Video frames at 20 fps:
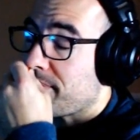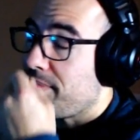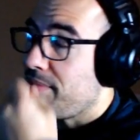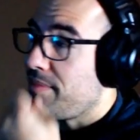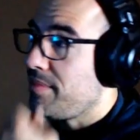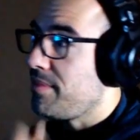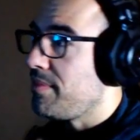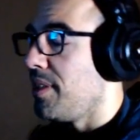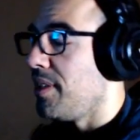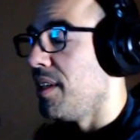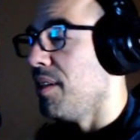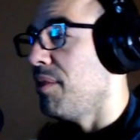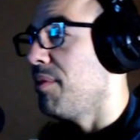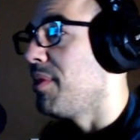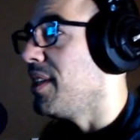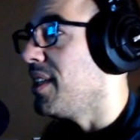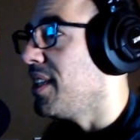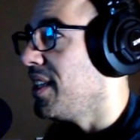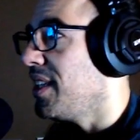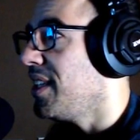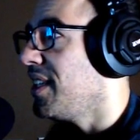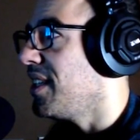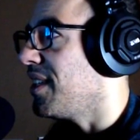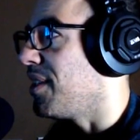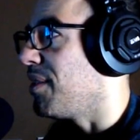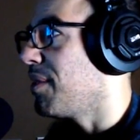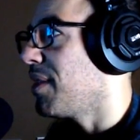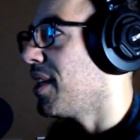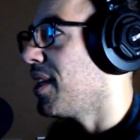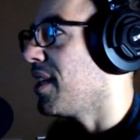Really?
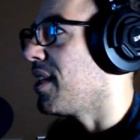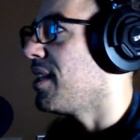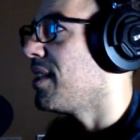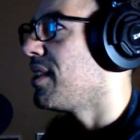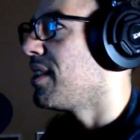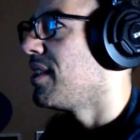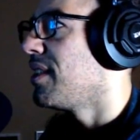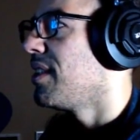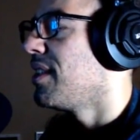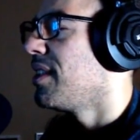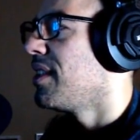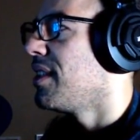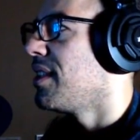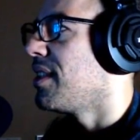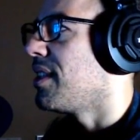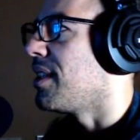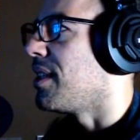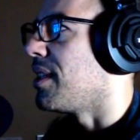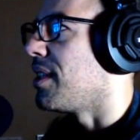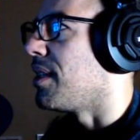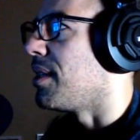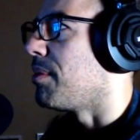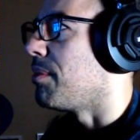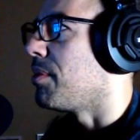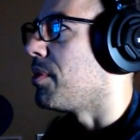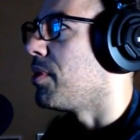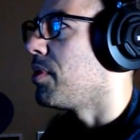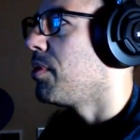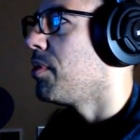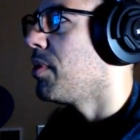Okay.
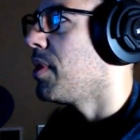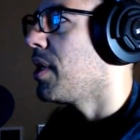Who has